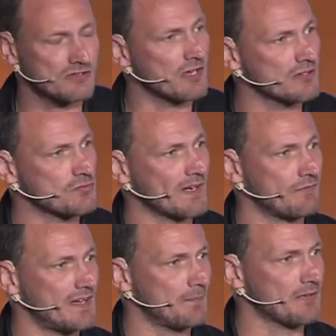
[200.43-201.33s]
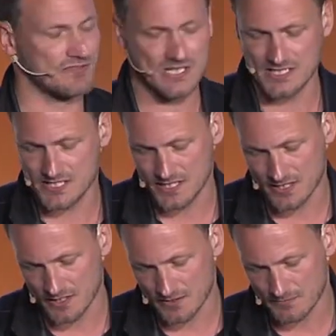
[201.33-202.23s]

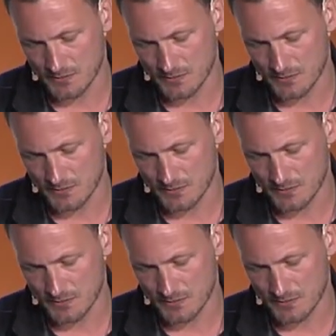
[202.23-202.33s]
25%,